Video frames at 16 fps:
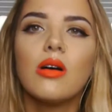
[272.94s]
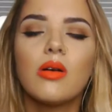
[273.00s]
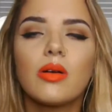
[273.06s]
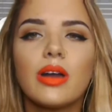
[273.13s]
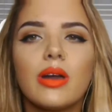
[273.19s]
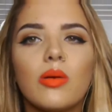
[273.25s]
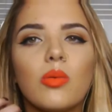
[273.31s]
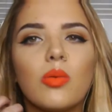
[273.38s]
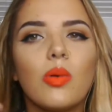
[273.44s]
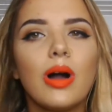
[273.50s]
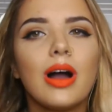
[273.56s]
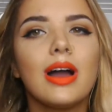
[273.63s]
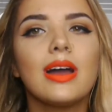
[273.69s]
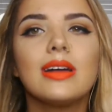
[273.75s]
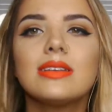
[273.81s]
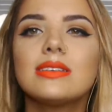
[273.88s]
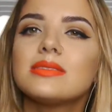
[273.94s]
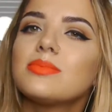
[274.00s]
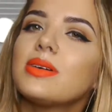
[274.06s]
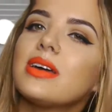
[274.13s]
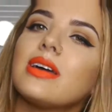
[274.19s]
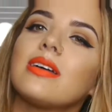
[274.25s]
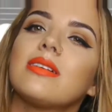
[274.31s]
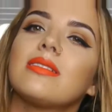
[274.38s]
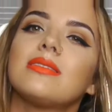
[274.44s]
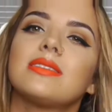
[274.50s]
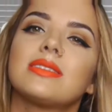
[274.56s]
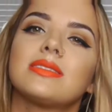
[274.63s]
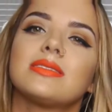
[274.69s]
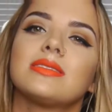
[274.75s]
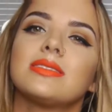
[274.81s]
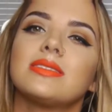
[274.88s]
Okay, why does my hair
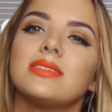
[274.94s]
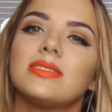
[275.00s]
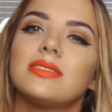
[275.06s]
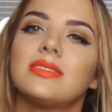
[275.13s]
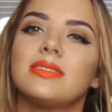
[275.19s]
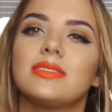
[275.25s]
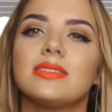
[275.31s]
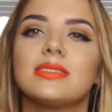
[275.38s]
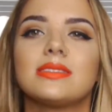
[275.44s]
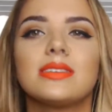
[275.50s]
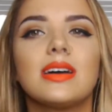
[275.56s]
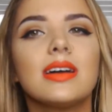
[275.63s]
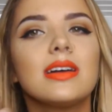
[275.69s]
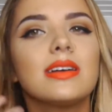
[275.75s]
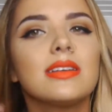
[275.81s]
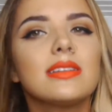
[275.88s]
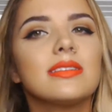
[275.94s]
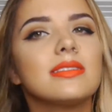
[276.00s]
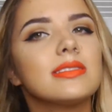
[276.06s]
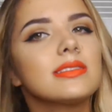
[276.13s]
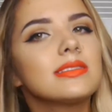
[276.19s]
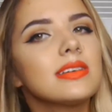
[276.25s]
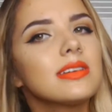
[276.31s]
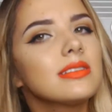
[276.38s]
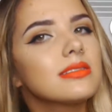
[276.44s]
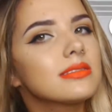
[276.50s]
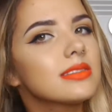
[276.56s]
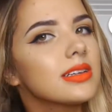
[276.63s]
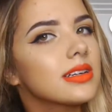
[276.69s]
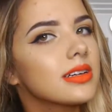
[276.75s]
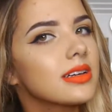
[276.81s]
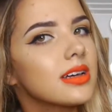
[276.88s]
look good on this side and this side looks
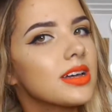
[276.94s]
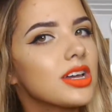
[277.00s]
like